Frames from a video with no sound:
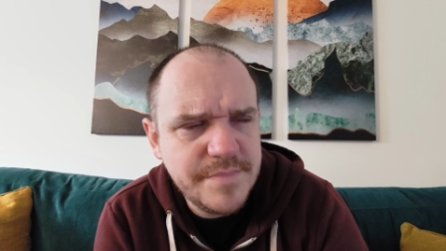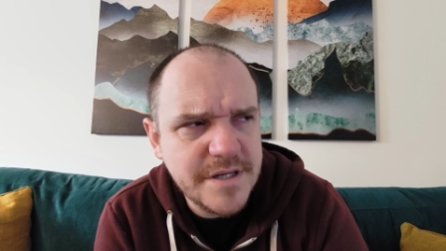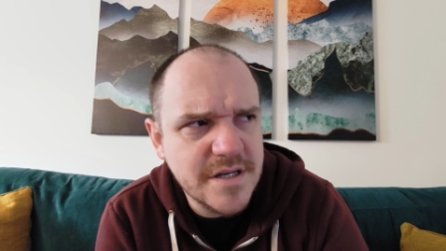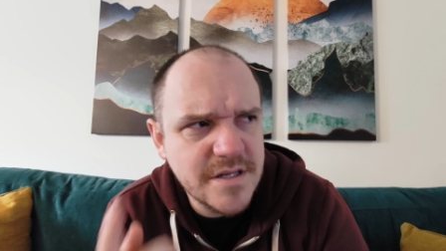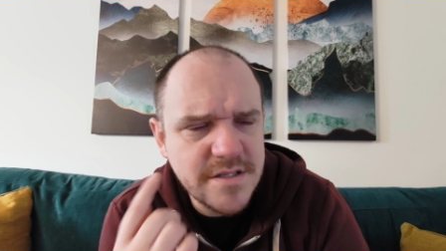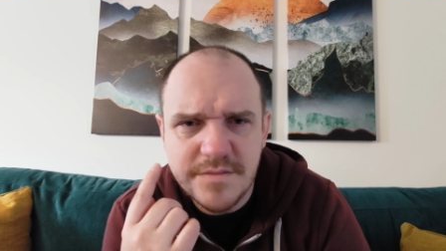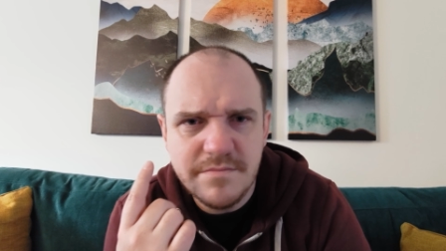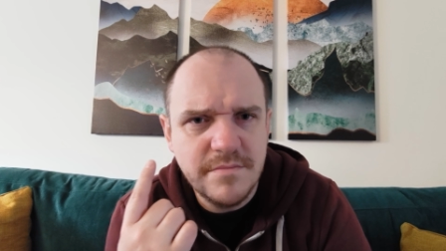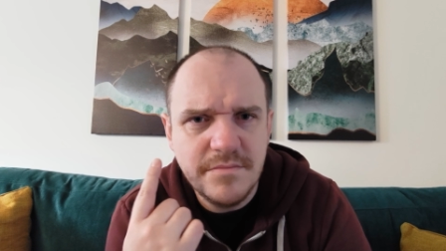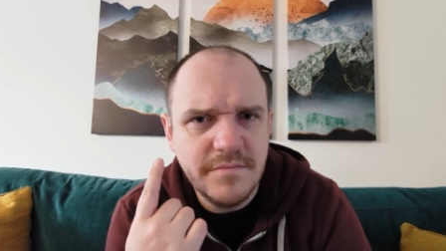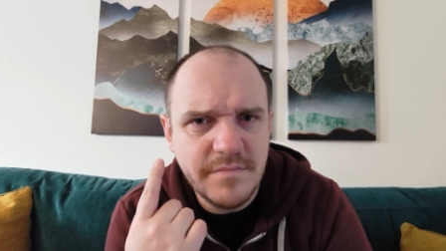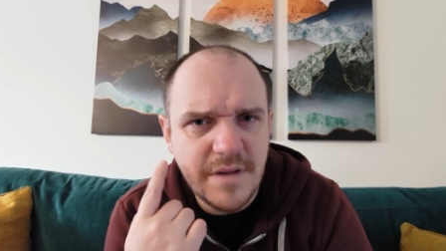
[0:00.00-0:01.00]
because
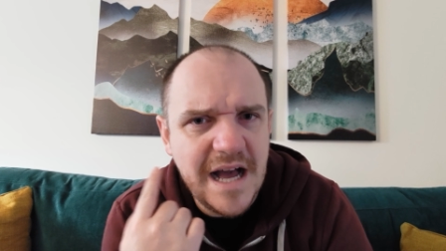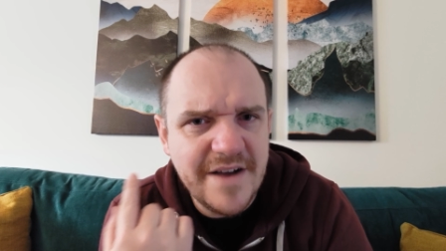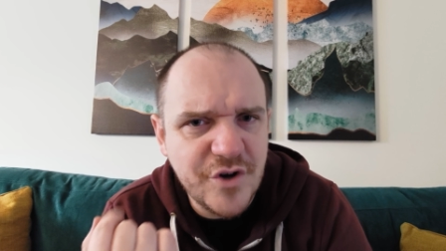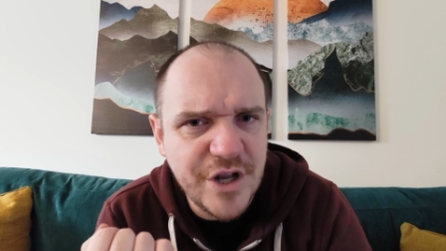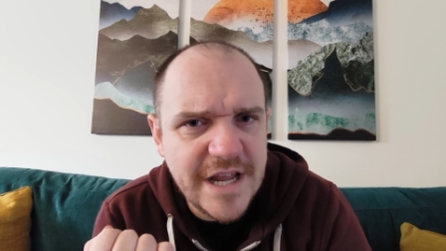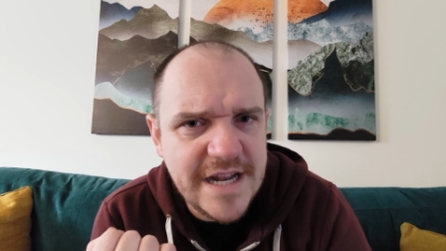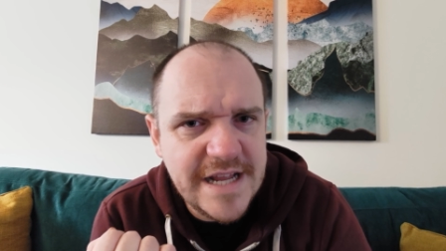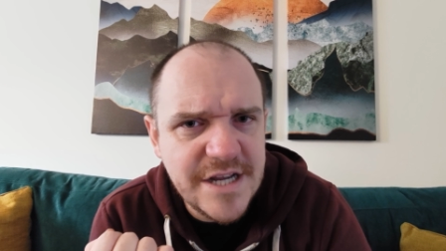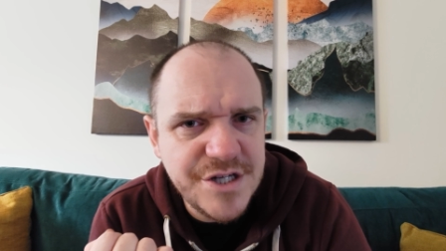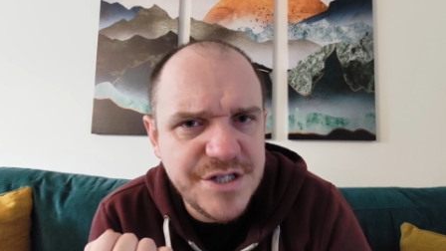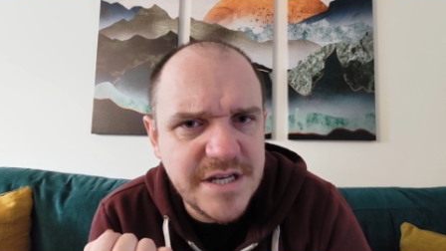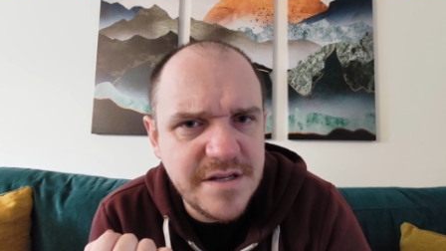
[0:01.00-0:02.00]
I've got A D
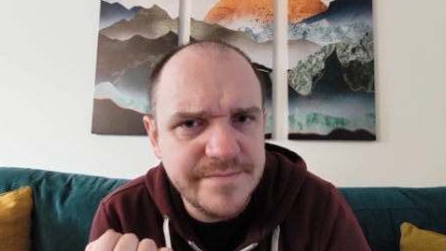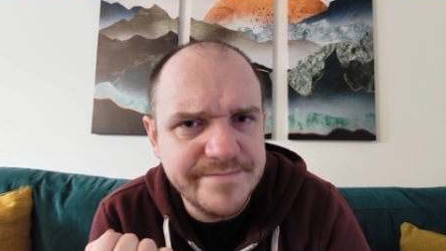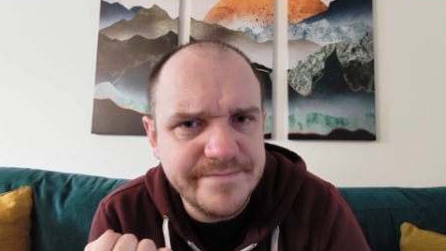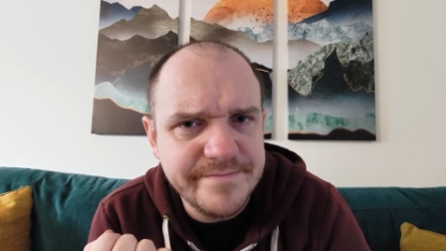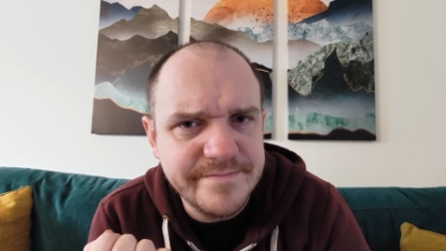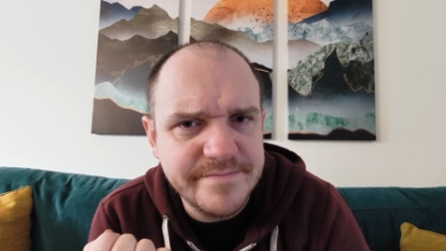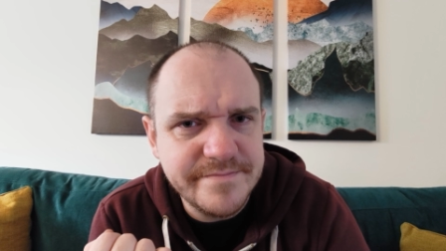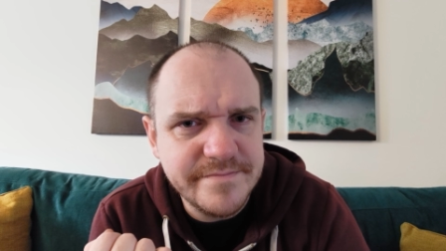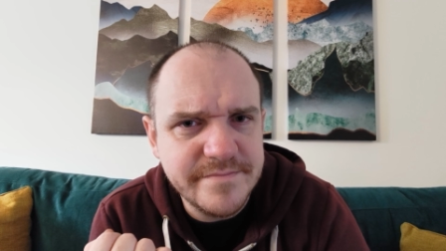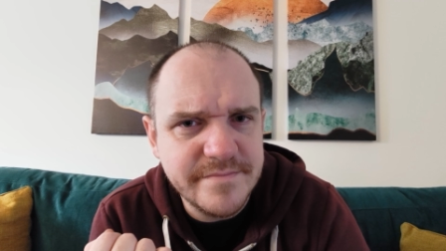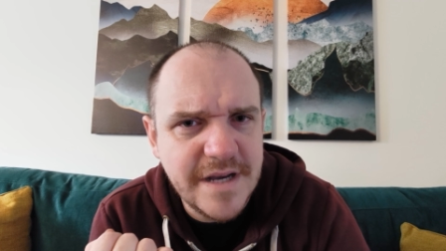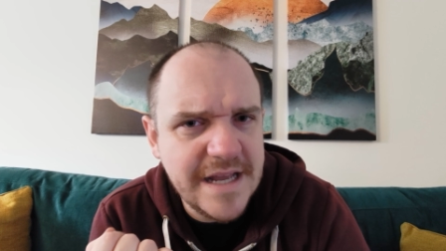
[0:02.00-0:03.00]
H D
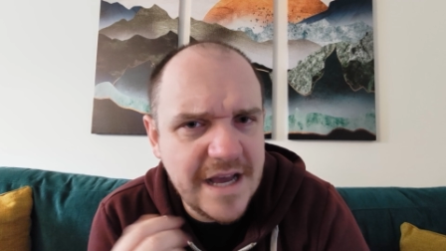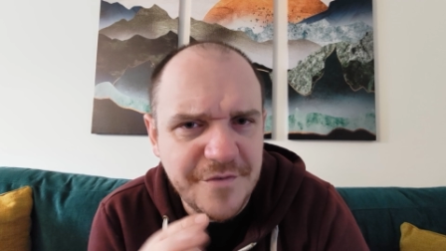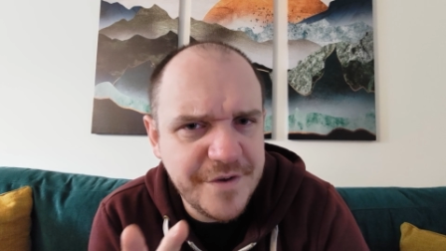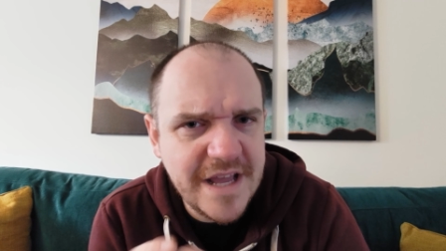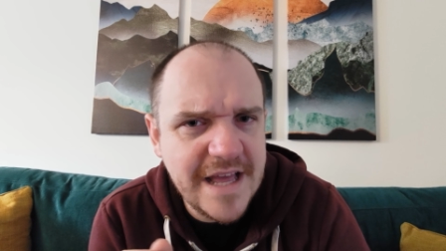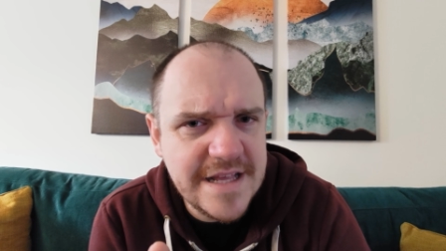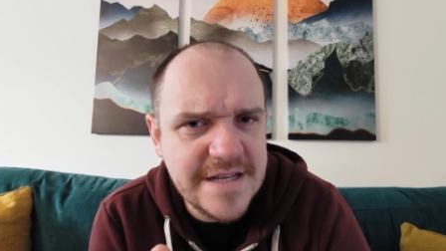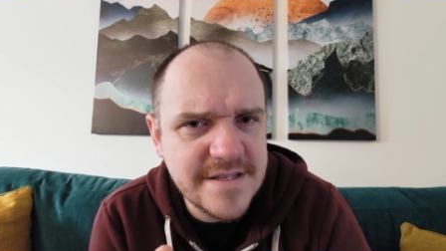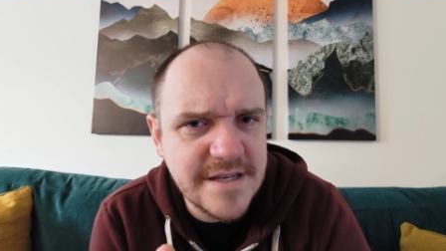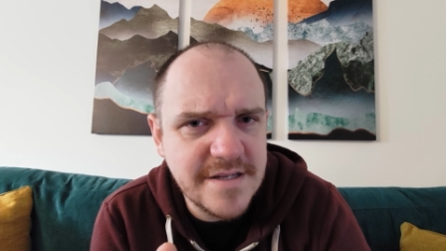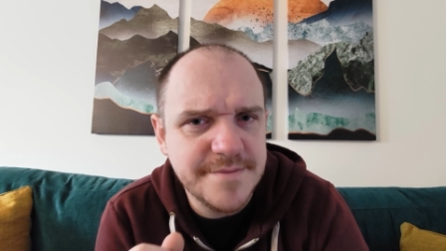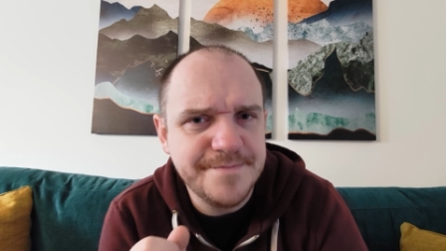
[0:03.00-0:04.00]
and I'll forget these
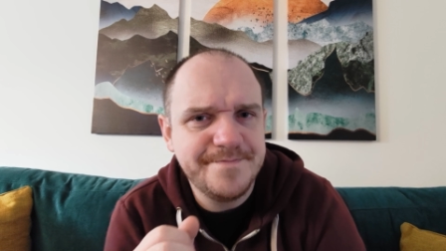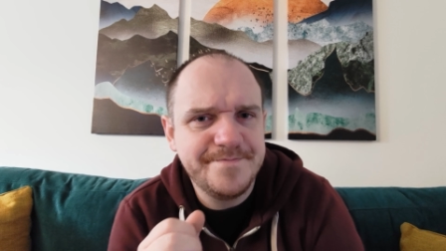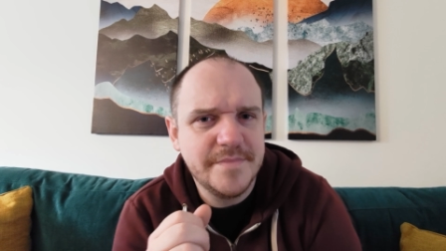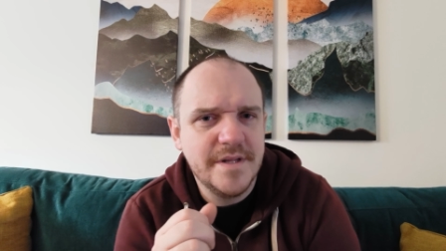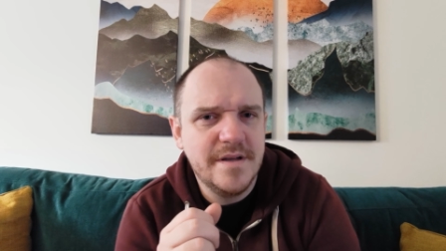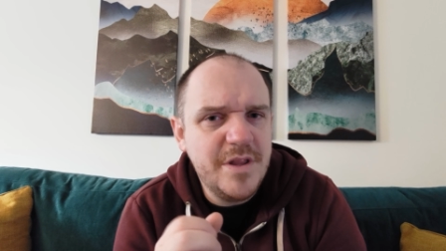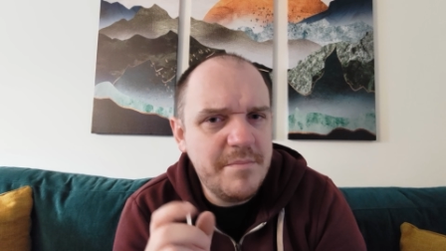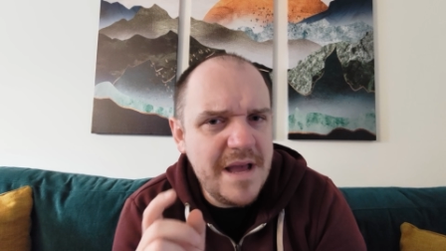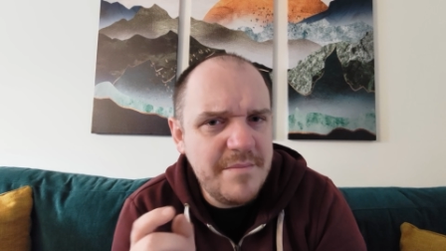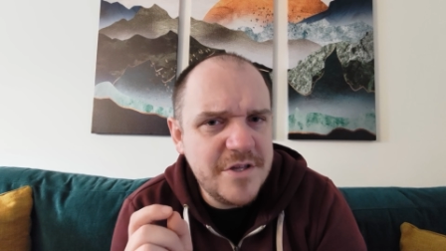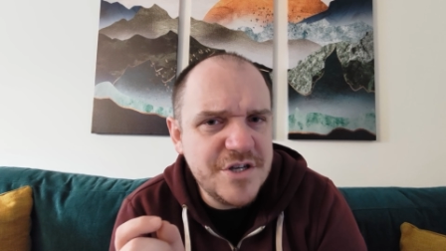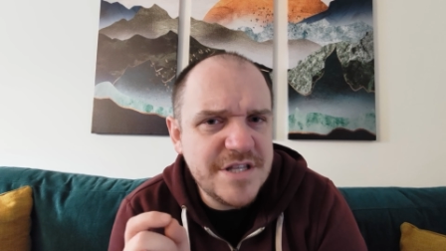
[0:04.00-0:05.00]
things. But there
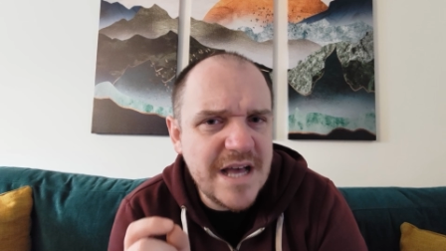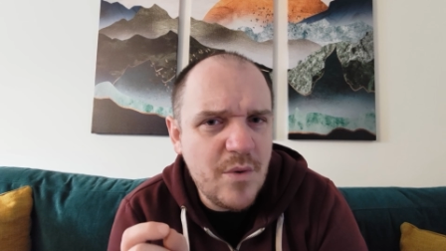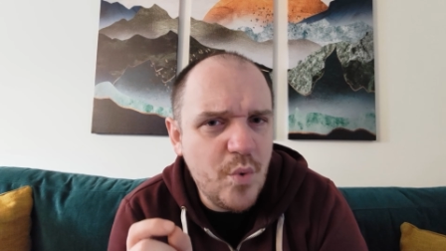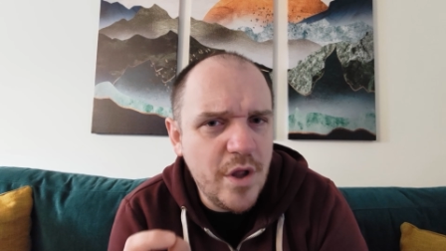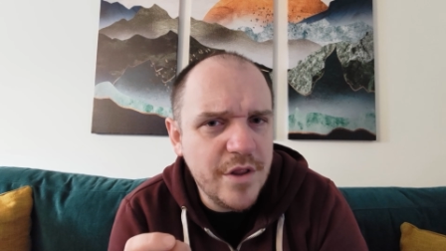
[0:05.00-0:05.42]
may be just that